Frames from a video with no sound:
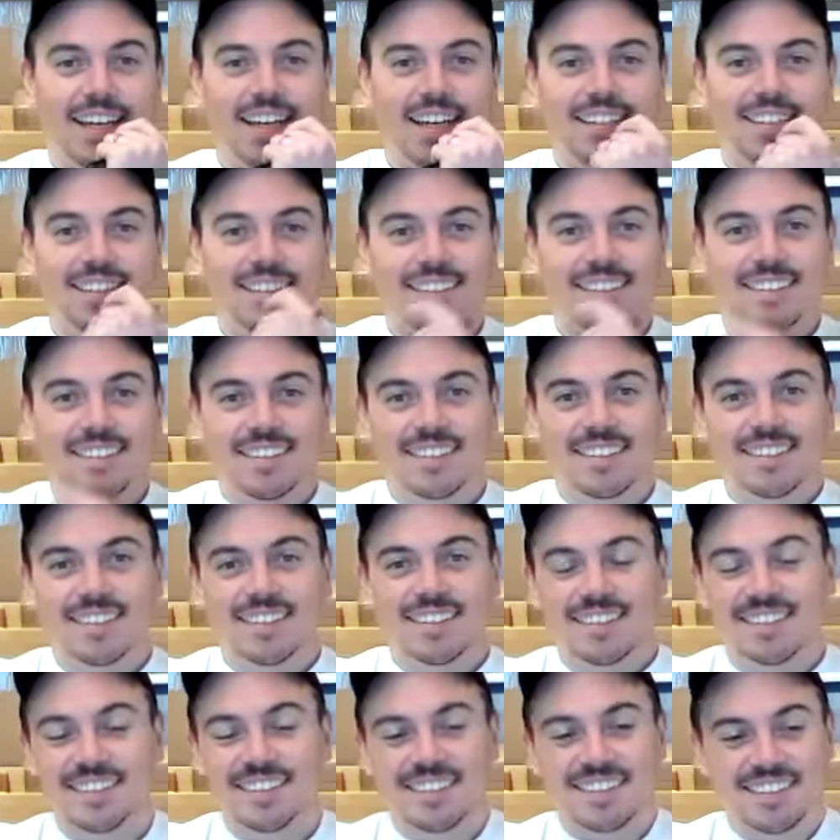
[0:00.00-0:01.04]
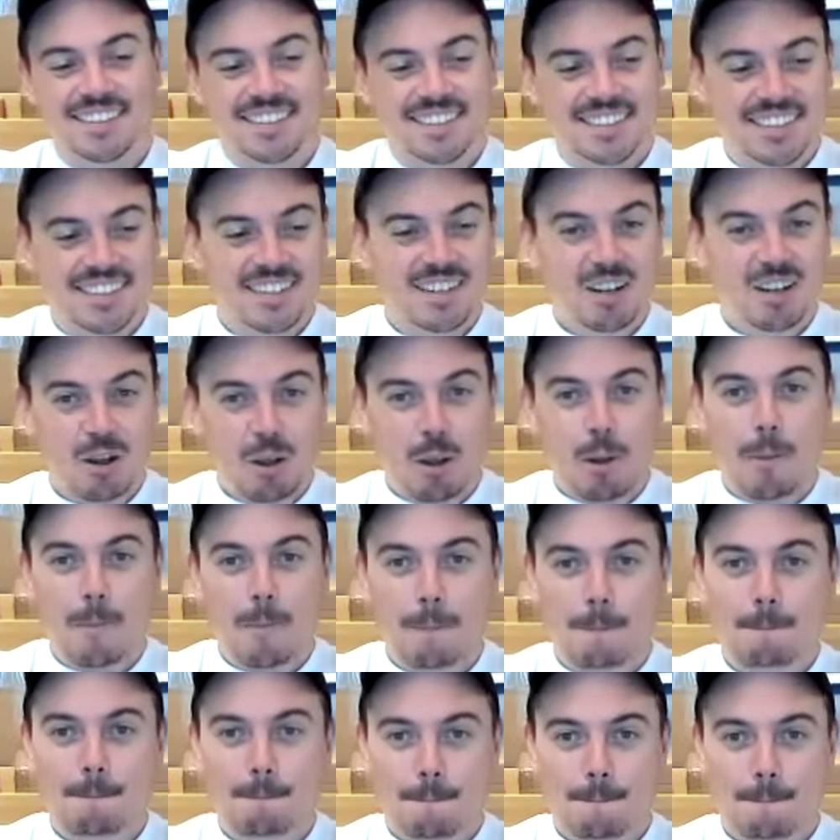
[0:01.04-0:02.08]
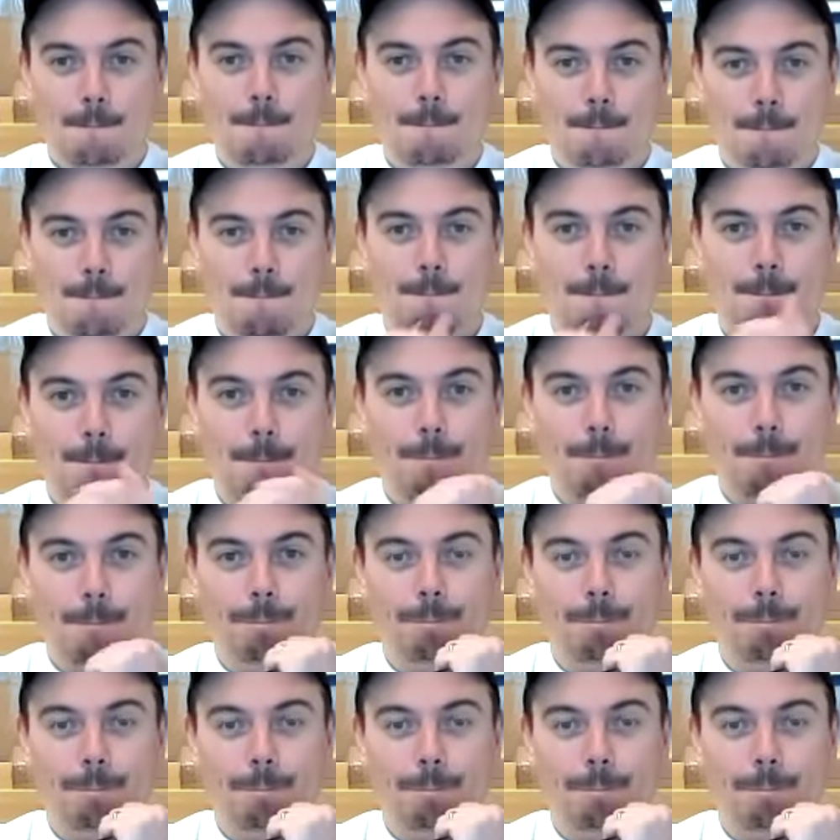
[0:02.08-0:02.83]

just don't have that brain. It's like, you know,